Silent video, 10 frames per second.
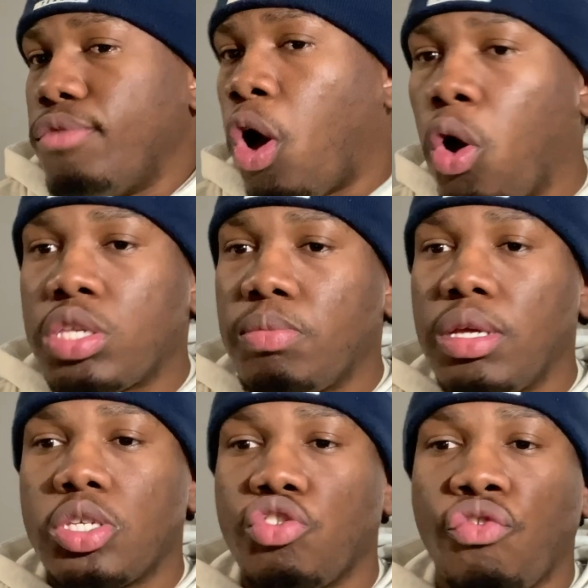
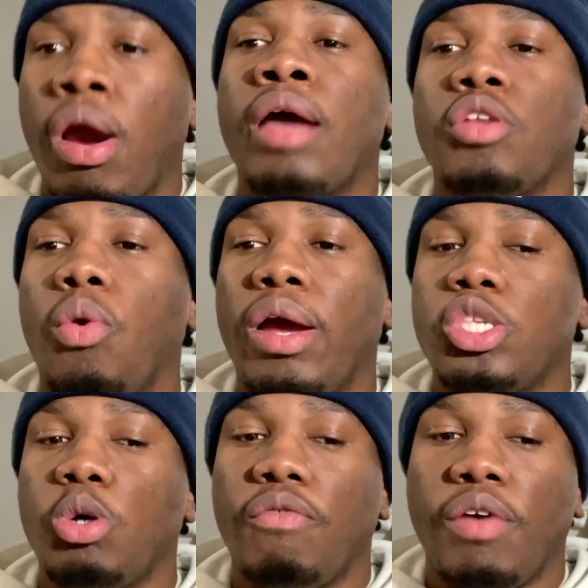ultimately just grind their way
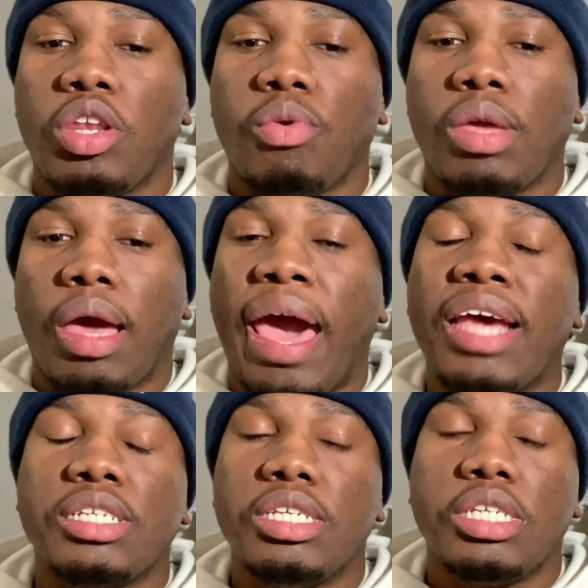to a victory.
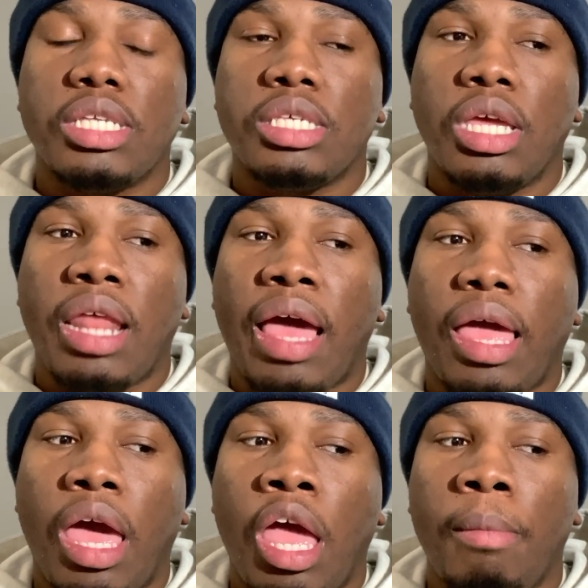Ashton Jeanty in
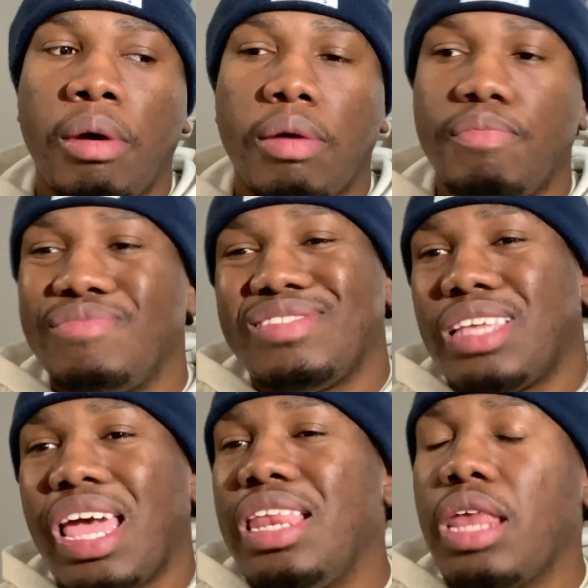that game,
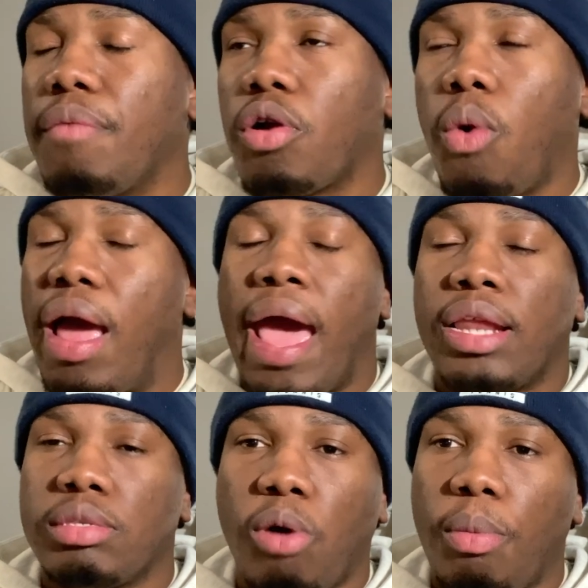he never quite
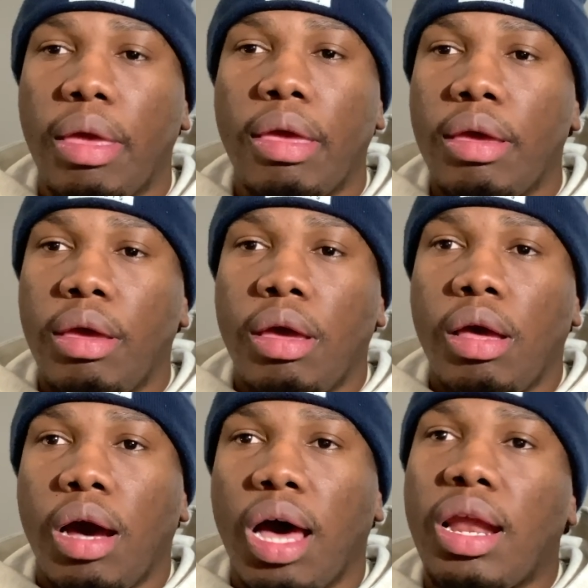had his moment.
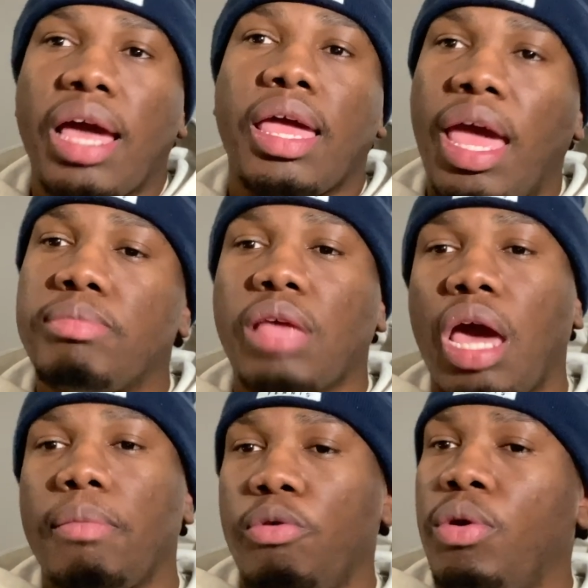Unlike Cam
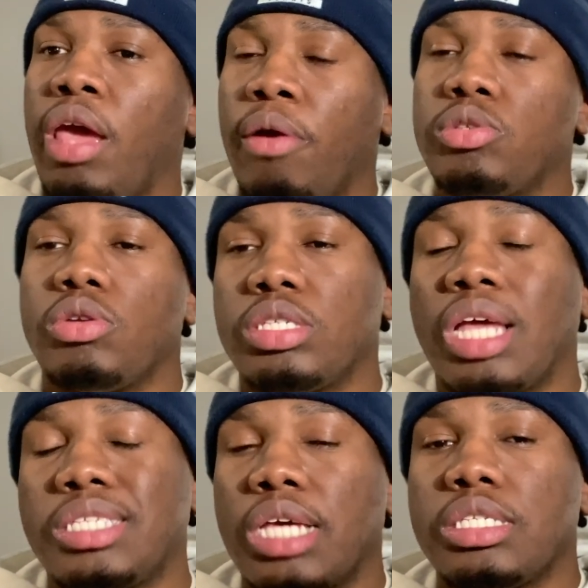Scatterboo in the Arizona
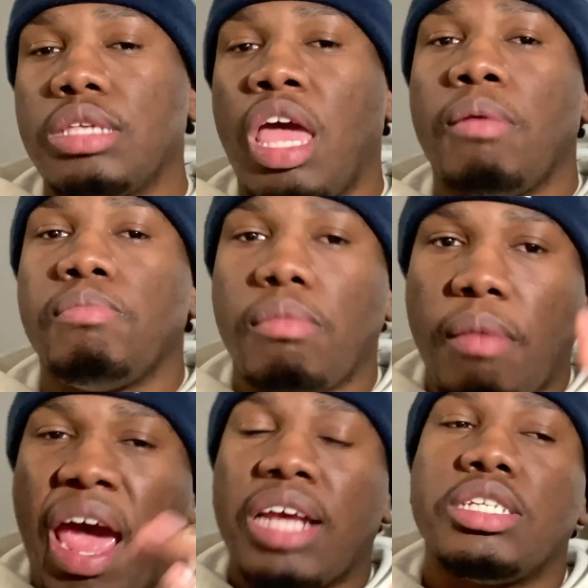State-Texas game,
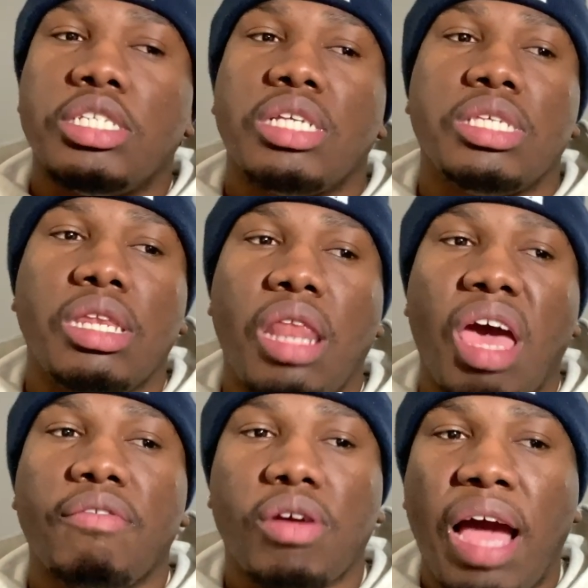Ashton Jeanty
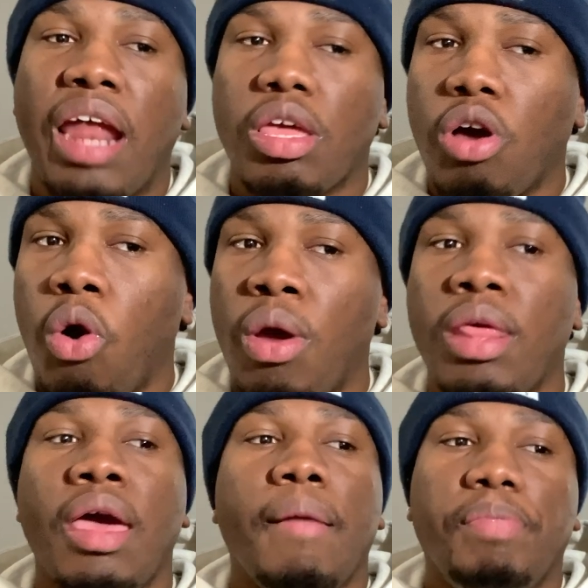never got it
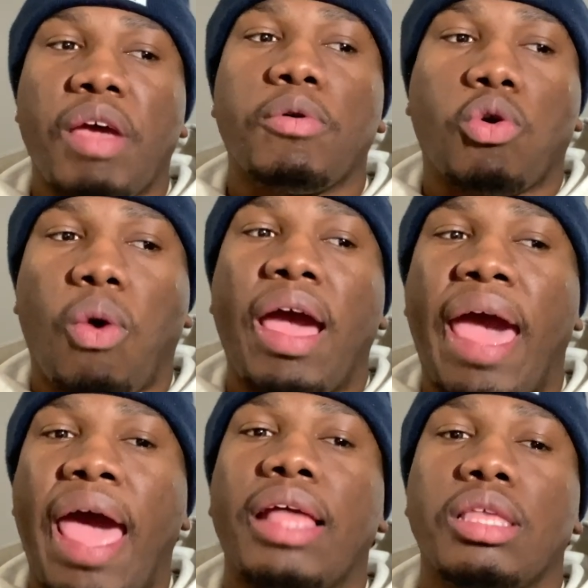going, never quite
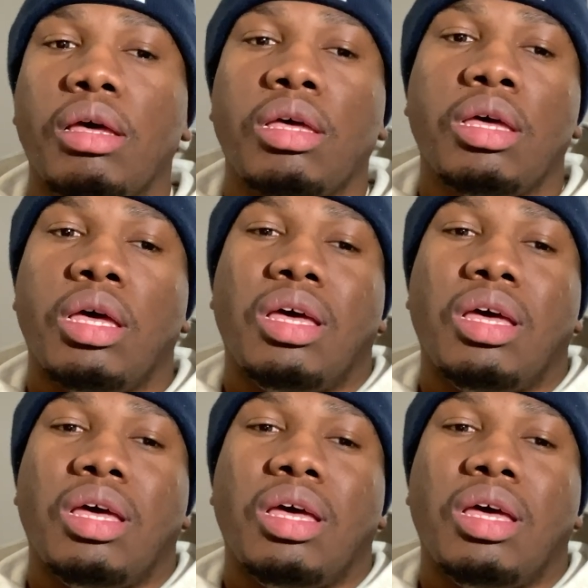had the